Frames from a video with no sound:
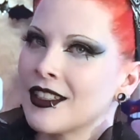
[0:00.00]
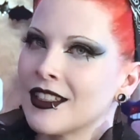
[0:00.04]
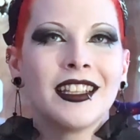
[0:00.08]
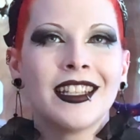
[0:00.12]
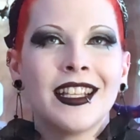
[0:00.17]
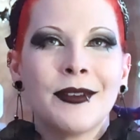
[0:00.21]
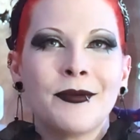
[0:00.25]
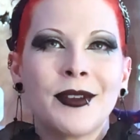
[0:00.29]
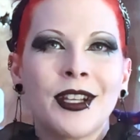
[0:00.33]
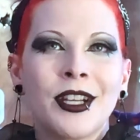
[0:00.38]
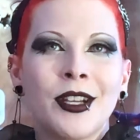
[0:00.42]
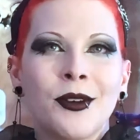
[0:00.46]

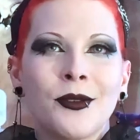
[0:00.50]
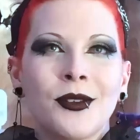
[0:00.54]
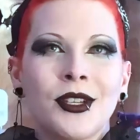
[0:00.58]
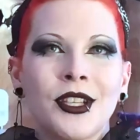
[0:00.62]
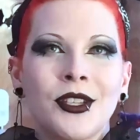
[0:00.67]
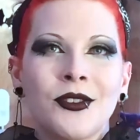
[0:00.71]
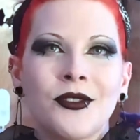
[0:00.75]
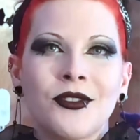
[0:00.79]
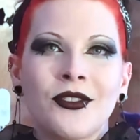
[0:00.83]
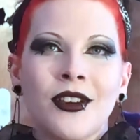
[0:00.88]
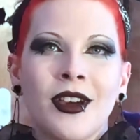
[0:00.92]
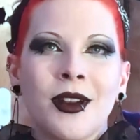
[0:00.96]
Let me know what
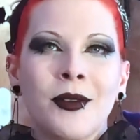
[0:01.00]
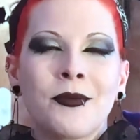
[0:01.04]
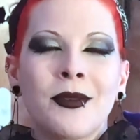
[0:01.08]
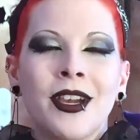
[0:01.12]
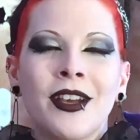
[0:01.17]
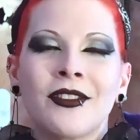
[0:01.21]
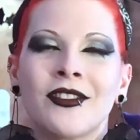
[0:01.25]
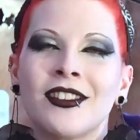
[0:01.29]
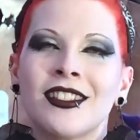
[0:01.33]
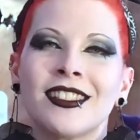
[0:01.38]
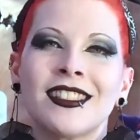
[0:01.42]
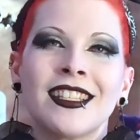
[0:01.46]
you thought
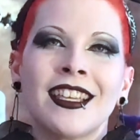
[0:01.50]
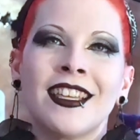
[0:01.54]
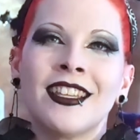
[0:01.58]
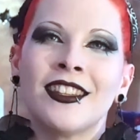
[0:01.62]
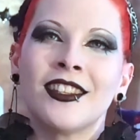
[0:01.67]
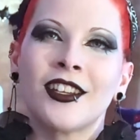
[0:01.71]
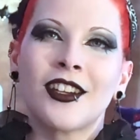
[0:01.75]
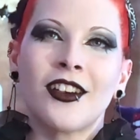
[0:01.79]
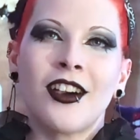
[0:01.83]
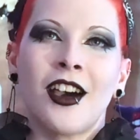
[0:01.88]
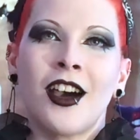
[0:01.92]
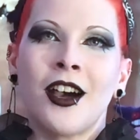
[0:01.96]
about this in the
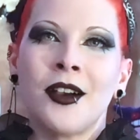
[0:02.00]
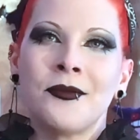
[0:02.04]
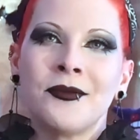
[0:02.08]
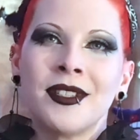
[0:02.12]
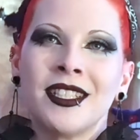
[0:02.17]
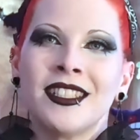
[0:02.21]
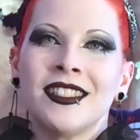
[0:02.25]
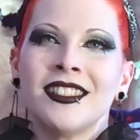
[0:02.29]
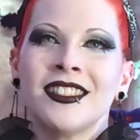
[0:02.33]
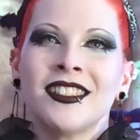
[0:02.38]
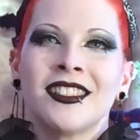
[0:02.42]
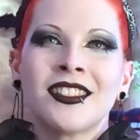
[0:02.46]

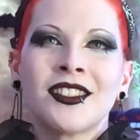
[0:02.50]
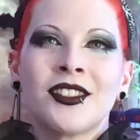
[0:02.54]
comments.